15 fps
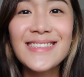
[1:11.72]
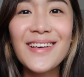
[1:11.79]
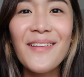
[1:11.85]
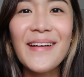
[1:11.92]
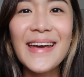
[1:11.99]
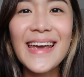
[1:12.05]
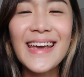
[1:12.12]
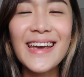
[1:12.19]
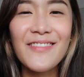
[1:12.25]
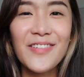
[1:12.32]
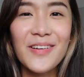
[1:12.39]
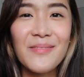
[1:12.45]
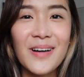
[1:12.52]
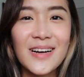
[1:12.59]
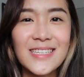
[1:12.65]
Zoe, if
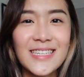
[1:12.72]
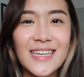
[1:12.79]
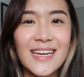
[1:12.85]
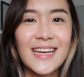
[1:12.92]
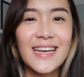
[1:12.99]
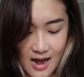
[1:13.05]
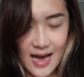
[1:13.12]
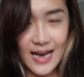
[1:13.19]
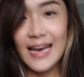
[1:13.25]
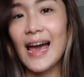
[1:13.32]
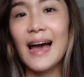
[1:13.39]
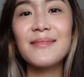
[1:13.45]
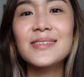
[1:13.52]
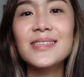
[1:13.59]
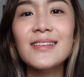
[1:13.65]
you're watching. I
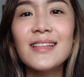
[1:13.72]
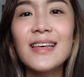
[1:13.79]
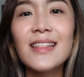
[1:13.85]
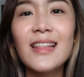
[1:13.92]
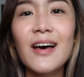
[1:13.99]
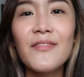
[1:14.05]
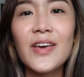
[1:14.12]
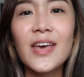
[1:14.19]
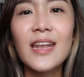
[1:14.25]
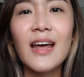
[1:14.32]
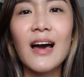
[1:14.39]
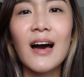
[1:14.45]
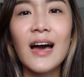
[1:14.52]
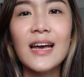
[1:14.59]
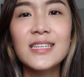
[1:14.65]
absolutely love it.
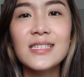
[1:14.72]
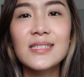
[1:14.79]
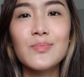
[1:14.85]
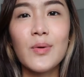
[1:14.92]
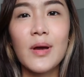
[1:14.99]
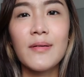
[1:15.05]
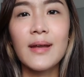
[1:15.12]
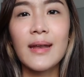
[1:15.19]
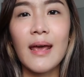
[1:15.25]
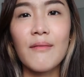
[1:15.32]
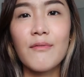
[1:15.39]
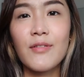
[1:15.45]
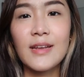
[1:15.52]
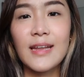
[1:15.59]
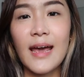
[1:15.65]
I just wear it
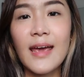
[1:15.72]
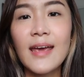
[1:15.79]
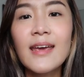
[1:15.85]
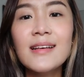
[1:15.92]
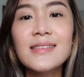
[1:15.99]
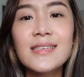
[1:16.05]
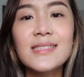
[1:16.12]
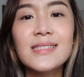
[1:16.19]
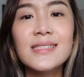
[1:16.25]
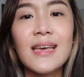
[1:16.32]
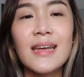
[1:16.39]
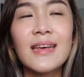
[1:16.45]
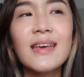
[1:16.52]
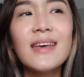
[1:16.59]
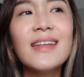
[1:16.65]
every day since
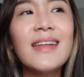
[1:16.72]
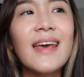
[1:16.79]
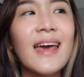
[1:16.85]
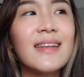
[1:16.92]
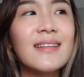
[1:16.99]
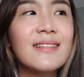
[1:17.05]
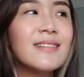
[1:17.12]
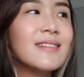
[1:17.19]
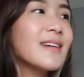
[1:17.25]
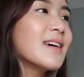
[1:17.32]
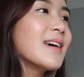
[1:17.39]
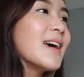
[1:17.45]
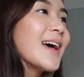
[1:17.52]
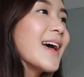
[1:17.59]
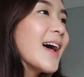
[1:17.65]
getting it, and
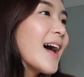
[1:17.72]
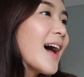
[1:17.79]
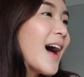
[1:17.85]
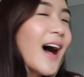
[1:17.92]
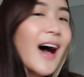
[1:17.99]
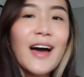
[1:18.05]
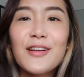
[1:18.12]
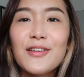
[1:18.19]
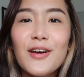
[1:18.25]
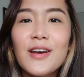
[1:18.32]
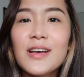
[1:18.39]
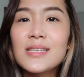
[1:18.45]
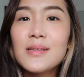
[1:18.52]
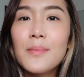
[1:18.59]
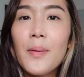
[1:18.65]
I don't know,
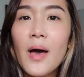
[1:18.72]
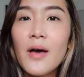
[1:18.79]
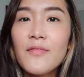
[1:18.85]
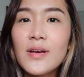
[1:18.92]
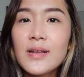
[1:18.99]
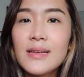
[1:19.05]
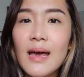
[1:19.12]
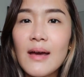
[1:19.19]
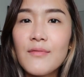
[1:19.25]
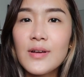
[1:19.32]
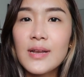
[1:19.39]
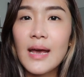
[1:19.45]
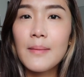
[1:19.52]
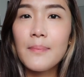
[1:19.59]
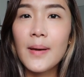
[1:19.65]
it's the perfect
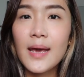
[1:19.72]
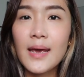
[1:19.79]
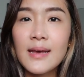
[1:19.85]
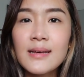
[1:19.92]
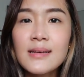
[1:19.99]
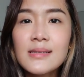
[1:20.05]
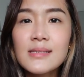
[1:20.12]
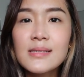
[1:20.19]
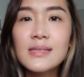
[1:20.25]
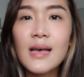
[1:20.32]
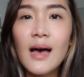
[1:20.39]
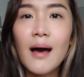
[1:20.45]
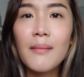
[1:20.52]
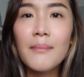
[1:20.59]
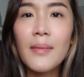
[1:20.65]
everyday piece,
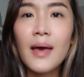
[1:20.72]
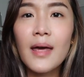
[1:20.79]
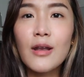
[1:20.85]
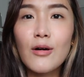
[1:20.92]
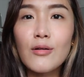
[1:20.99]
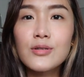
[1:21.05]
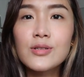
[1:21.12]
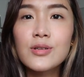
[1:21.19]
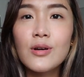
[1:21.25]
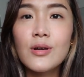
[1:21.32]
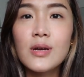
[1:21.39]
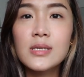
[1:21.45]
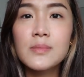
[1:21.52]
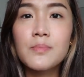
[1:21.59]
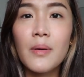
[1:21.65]
and also
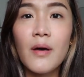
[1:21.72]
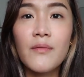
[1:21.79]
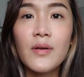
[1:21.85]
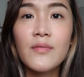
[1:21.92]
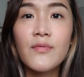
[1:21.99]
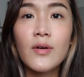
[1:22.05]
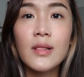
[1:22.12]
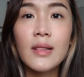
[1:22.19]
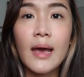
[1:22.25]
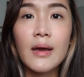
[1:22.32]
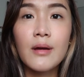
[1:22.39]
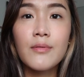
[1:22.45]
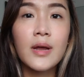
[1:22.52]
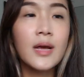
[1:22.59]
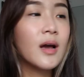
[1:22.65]
it's perfect for
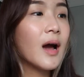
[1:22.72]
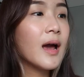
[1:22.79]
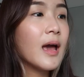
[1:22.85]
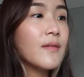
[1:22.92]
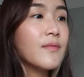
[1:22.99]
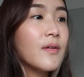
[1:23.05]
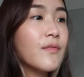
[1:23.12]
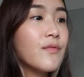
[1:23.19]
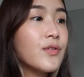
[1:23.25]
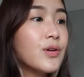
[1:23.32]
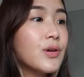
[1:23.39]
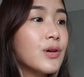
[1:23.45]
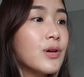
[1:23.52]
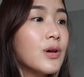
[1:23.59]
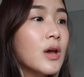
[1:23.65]
layering. I have a
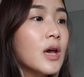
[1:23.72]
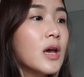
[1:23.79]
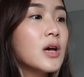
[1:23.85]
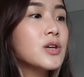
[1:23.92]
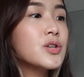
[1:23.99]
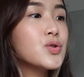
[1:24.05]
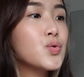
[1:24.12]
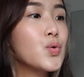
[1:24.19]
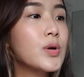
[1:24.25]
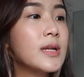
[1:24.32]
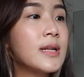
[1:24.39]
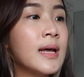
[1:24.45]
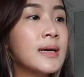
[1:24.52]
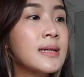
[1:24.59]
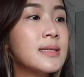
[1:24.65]
few shorter
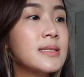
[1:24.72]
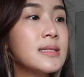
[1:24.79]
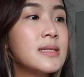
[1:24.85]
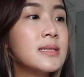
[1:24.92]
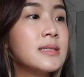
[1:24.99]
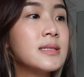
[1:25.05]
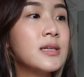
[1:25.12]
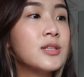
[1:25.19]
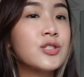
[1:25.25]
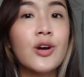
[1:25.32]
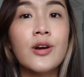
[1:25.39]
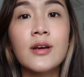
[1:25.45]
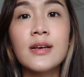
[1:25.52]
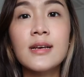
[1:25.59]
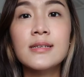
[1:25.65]
necklaces and
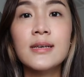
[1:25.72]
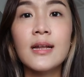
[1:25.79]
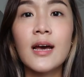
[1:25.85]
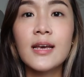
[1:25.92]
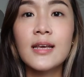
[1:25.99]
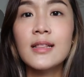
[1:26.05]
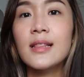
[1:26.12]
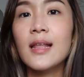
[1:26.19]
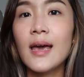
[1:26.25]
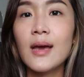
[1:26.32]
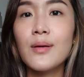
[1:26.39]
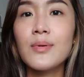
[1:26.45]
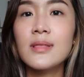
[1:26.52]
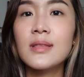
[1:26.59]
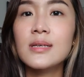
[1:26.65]
chokers that I can
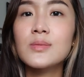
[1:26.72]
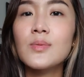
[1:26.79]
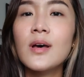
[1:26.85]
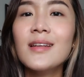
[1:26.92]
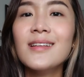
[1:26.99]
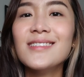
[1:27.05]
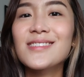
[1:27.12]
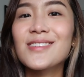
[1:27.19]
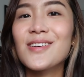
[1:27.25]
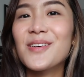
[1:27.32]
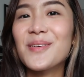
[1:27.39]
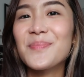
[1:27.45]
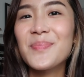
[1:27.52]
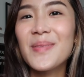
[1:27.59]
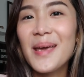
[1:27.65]
layer with this one, so
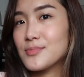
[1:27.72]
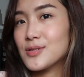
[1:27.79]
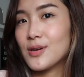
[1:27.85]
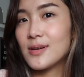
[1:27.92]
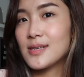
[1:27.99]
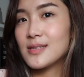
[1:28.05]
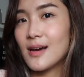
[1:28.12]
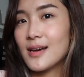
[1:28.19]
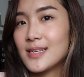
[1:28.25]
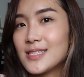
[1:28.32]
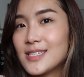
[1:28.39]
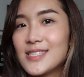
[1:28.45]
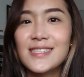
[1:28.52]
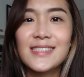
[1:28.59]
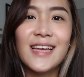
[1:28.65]
I'm so excited
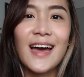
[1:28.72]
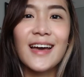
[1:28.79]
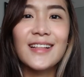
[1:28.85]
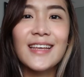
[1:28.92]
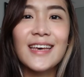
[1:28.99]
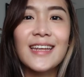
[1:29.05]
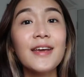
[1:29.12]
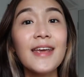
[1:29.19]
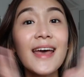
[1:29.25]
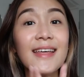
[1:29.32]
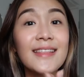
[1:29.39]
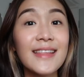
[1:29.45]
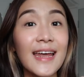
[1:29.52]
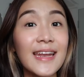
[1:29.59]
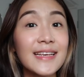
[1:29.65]
to style it. But
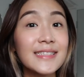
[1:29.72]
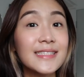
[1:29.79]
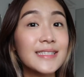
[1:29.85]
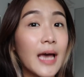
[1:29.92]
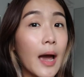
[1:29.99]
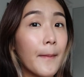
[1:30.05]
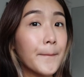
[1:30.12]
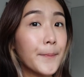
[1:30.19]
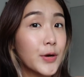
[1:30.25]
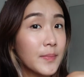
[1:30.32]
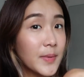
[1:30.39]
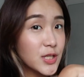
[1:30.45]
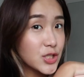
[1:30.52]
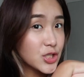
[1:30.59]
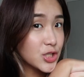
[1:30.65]
yeah, that is pretty
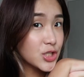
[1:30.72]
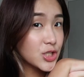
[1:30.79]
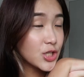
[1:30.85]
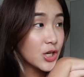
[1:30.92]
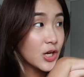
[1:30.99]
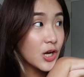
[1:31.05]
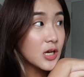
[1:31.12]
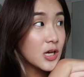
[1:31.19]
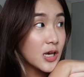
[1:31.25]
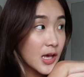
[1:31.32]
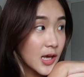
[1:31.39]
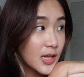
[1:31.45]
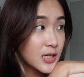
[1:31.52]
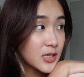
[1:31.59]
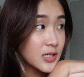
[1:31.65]
much
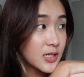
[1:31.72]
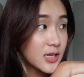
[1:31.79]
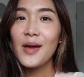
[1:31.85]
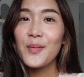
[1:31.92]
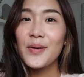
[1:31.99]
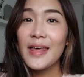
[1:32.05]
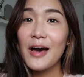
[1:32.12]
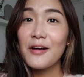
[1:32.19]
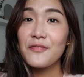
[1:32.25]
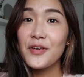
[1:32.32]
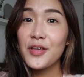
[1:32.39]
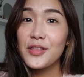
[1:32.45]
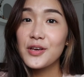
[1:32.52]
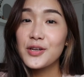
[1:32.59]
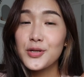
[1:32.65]
it. Without
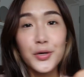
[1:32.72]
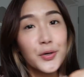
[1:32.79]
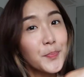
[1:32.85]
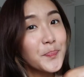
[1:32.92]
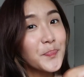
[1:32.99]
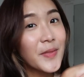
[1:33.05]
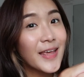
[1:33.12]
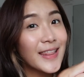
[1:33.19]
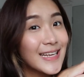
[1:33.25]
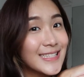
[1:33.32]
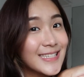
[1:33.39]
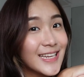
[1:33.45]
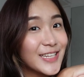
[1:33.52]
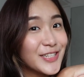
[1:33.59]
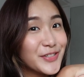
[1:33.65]
further ado, let's
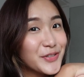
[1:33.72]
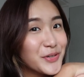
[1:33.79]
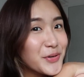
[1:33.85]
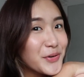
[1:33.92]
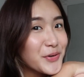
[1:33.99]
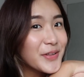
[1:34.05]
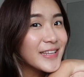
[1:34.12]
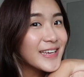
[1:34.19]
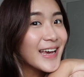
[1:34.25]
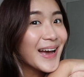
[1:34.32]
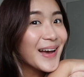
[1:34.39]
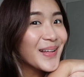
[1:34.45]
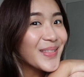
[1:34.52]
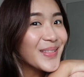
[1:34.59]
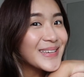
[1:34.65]
get into the
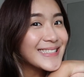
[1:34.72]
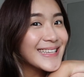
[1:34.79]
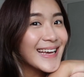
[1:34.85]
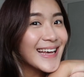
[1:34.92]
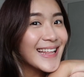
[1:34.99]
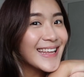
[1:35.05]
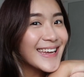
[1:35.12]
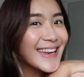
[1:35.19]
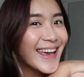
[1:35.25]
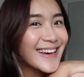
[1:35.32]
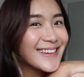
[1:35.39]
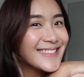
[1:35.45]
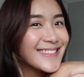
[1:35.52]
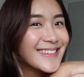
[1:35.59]
closet clean out.